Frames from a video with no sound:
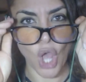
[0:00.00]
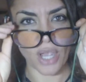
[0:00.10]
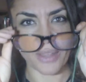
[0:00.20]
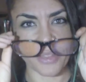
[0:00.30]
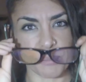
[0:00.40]

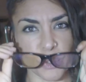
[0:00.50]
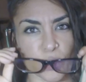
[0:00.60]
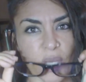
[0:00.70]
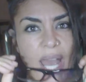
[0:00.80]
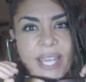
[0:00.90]
block the
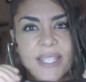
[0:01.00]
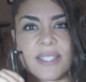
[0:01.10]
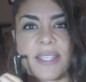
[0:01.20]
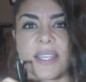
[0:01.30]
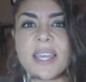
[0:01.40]
blue
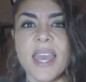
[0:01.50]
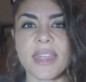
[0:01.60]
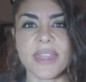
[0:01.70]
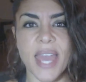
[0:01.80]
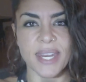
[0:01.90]
light
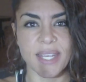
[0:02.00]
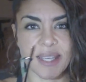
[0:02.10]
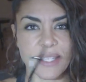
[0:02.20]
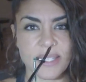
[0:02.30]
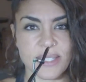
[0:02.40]
that
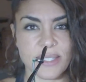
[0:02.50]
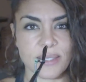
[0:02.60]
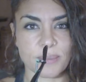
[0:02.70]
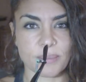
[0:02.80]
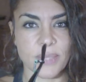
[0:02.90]

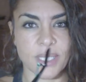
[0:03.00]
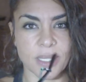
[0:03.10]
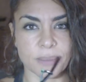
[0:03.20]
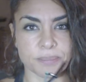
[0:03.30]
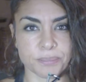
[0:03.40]
is
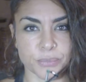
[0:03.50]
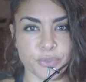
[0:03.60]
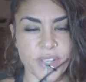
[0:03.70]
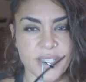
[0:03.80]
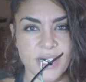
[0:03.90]

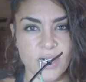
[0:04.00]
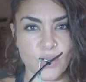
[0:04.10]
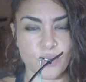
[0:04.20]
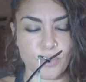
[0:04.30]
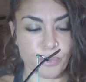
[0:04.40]
preventing
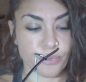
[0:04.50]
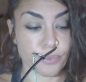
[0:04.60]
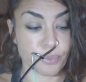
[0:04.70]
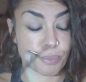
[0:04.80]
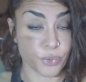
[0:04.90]
you from
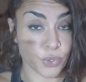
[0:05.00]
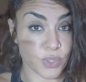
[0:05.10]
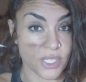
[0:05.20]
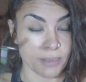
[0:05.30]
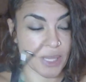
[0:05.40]

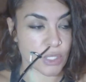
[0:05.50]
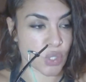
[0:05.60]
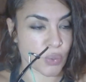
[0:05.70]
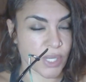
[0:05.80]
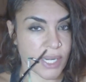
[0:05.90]
producing
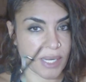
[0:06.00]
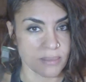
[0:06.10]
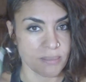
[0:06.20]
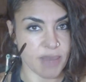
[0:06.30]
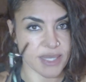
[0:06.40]
melatonin
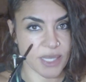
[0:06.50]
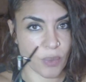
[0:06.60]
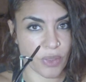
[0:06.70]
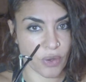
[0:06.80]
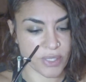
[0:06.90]
and
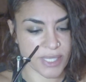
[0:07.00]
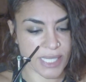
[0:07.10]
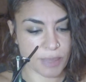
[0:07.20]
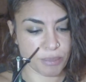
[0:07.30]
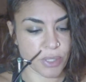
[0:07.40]
messing with our
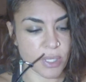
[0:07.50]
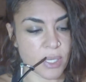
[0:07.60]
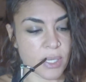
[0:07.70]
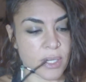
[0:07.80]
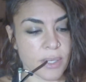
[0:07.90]
sleep.
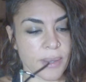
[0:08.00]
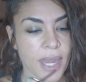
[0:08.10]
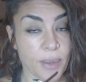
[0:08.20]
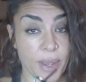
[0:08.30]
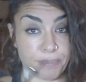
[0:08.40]

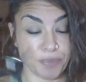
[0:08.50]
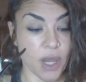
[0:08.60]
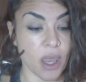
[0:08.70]
Anyway,